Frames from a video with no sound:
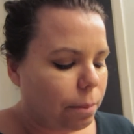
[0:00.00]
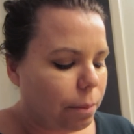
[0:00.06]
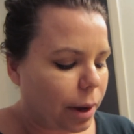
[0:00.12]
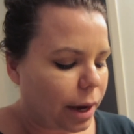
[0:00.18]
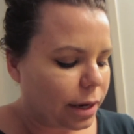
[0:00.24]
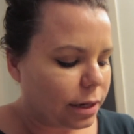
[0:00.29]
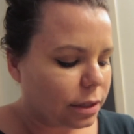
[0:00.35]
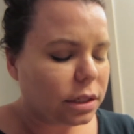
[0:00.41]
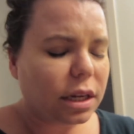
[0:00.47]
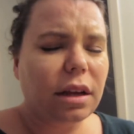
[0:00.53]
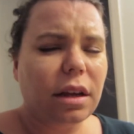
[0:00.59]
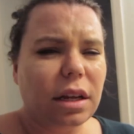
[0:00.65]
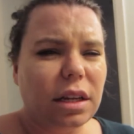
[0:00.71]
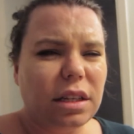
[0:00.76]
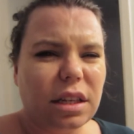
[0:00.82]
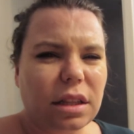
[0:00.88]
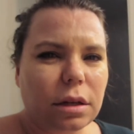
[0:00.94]
But
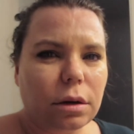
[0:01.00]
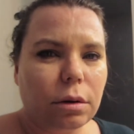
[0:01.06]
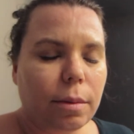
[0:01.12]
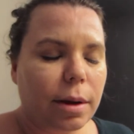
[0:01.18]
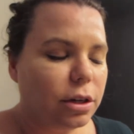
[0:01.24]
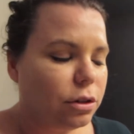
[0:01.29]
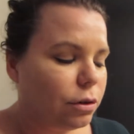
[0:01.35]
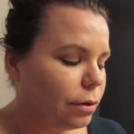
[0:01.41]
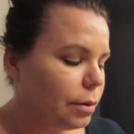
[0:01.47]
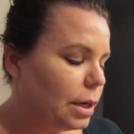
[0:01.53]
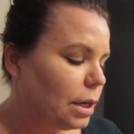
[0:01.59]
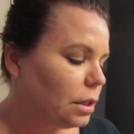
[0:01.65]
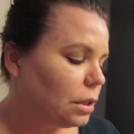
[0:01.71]
it's a little much for me.